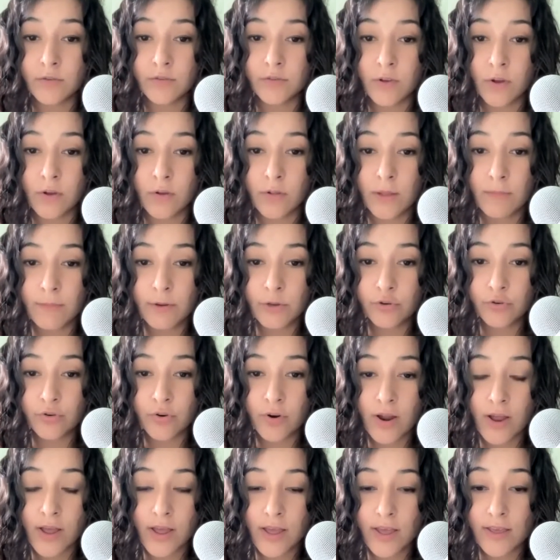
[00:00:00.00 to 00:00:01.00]
So let me
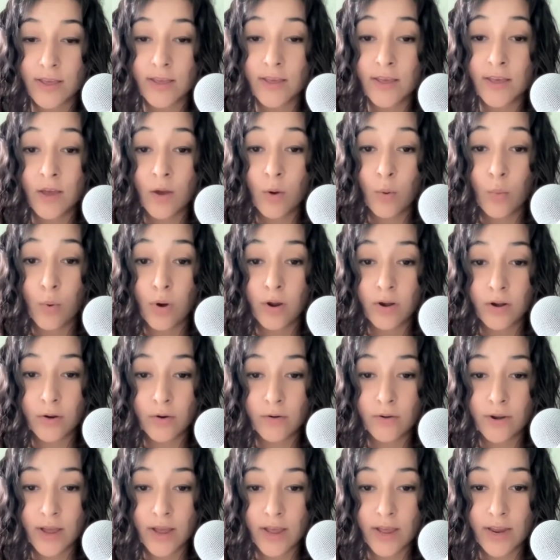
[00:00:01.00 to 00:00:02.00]
try
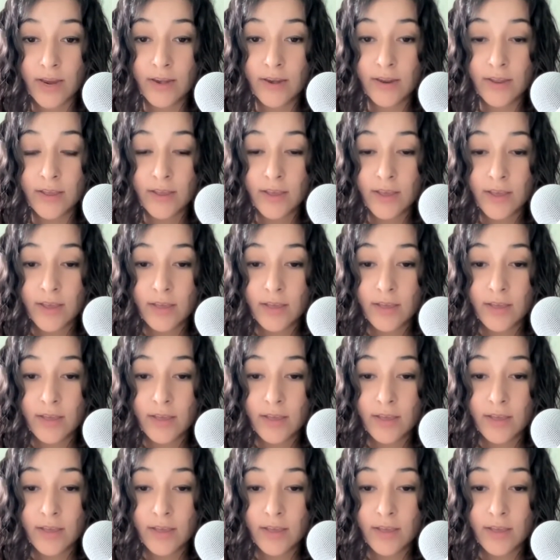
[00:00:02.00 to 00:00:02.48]
109.